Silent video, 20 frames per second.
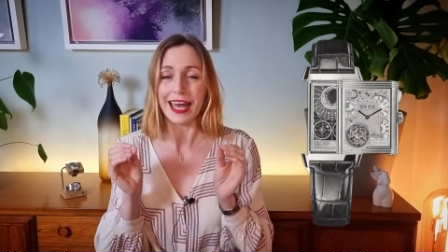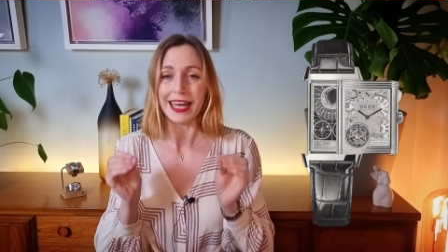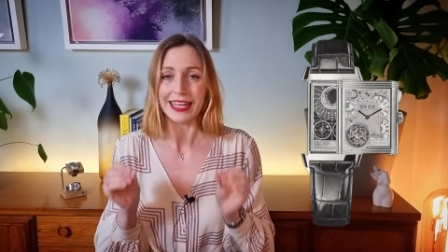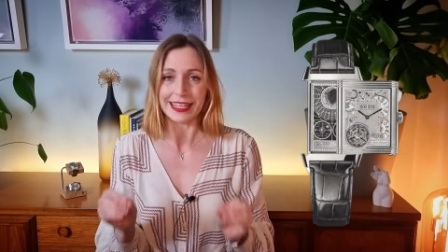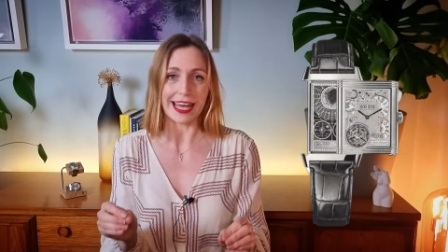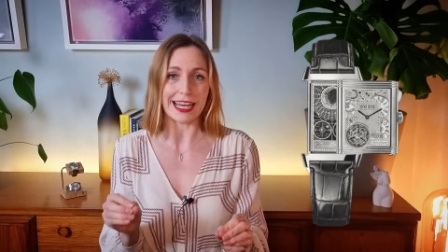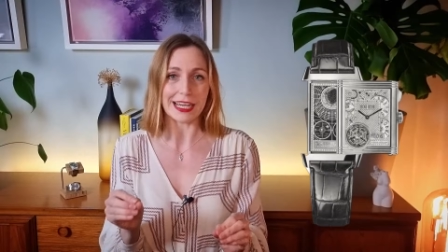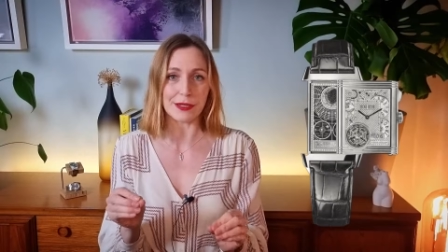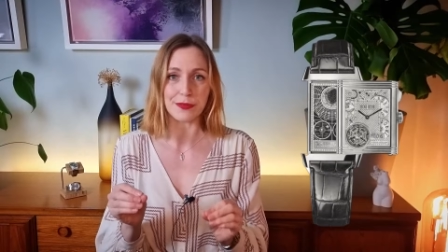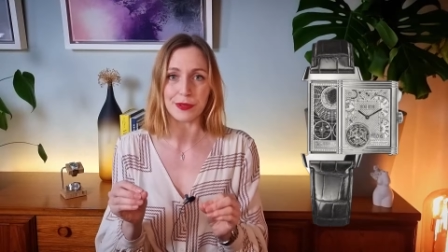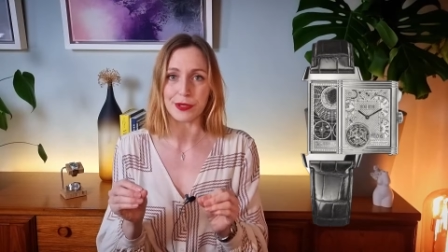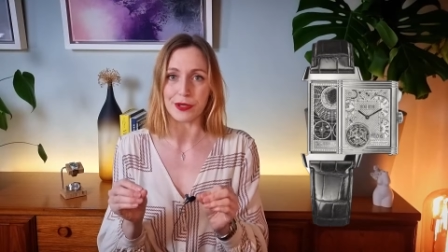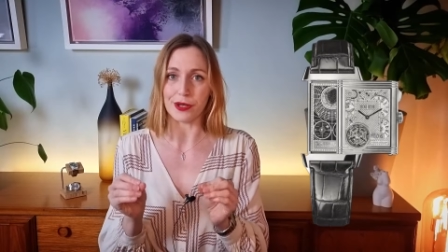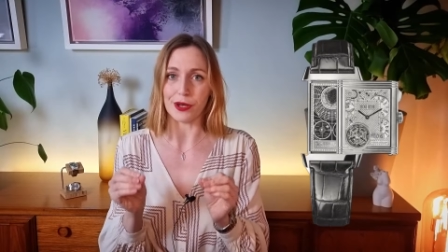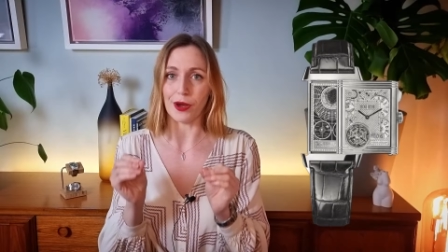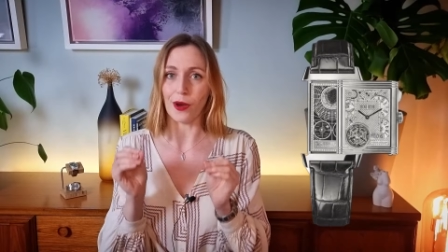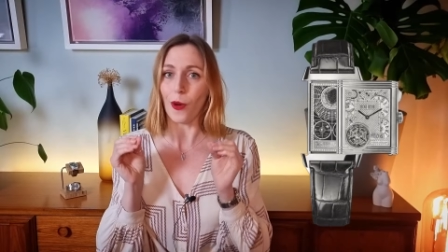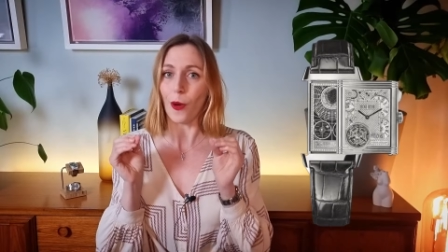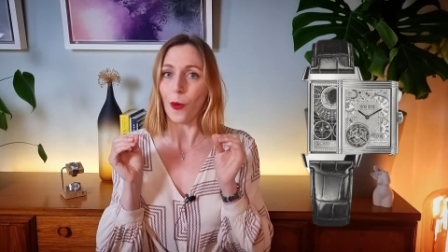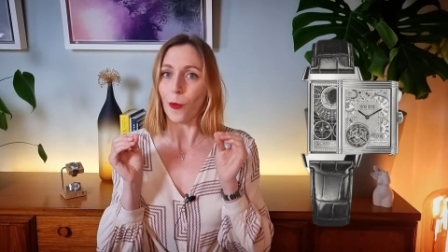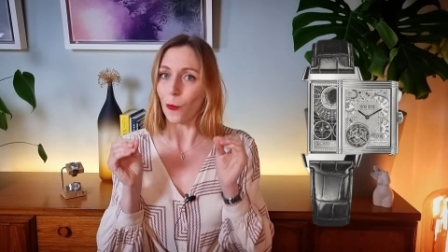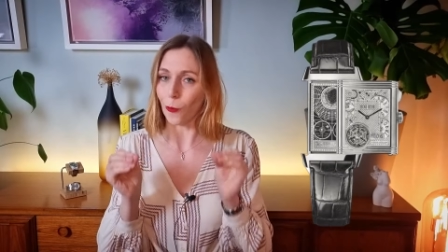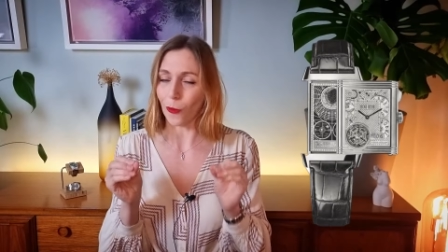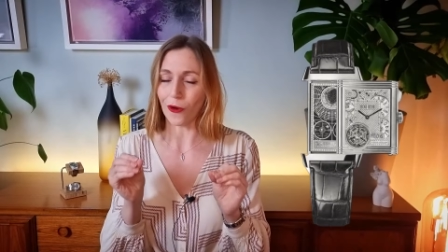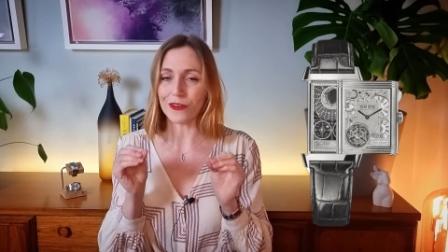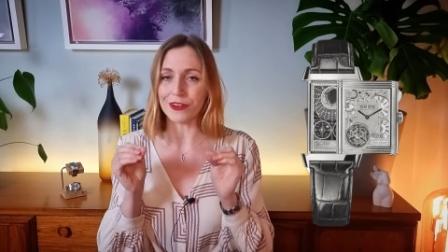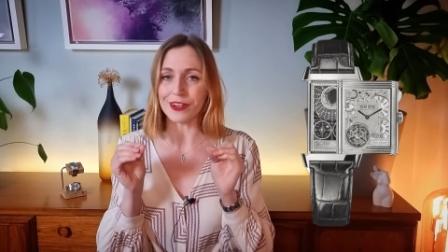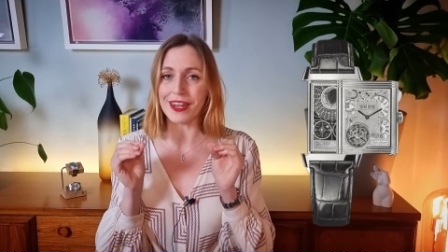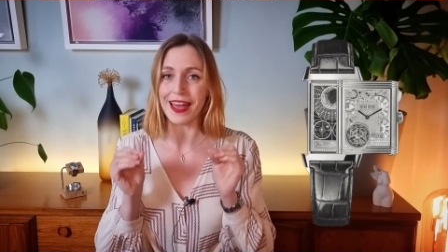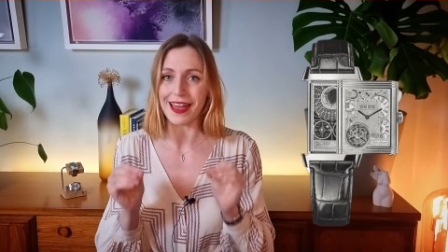caliber
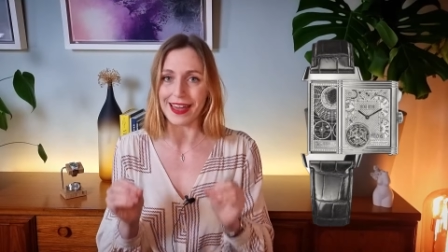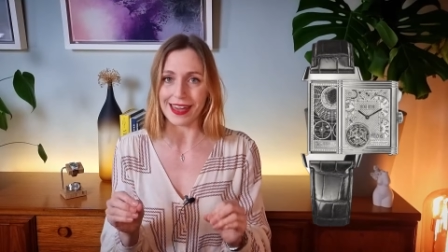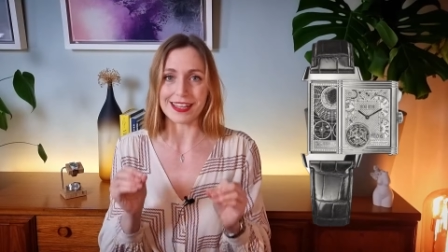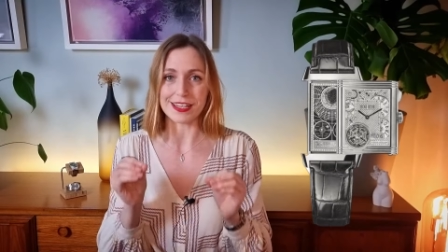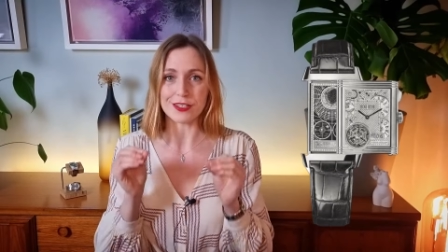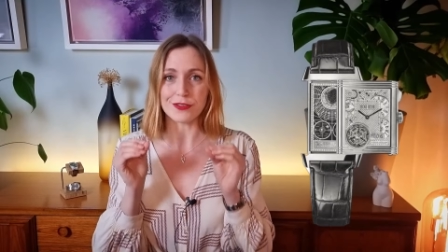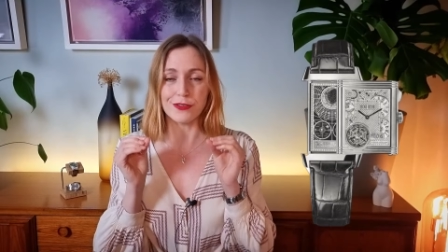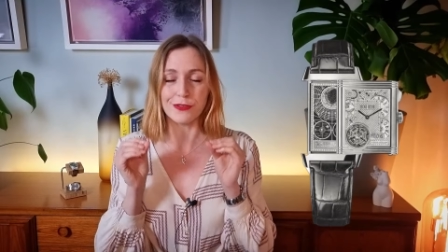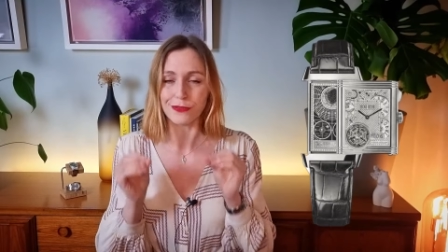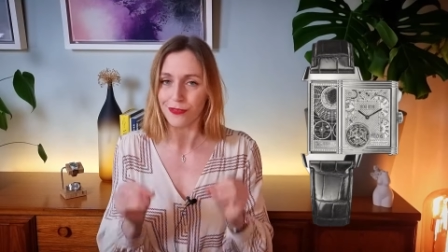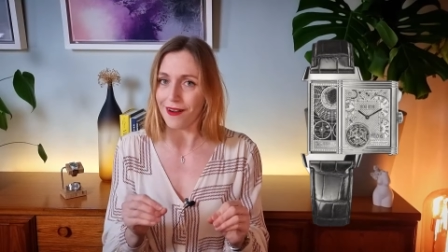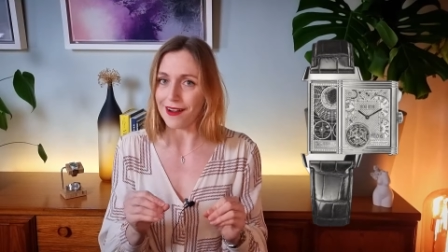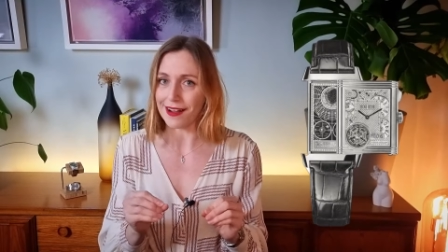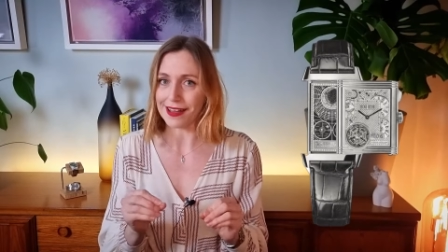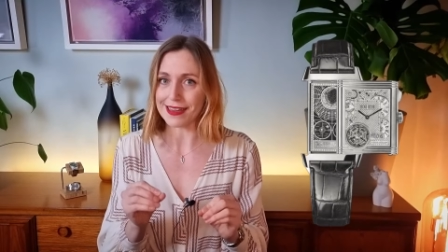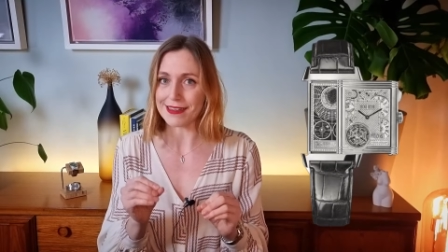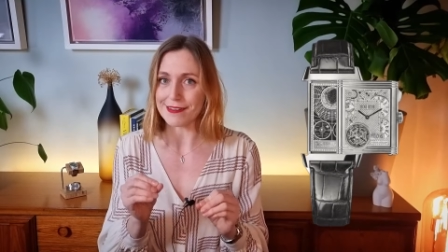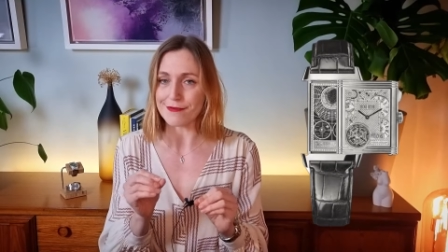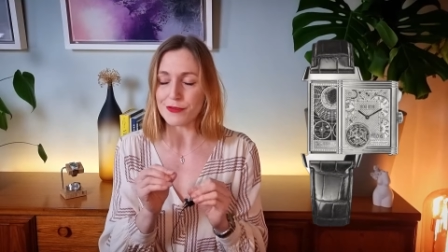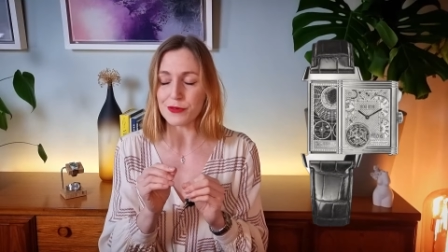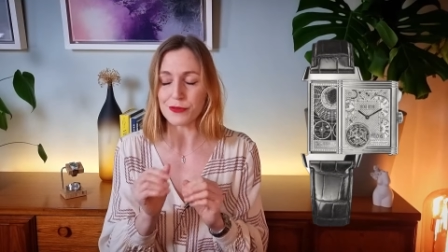185,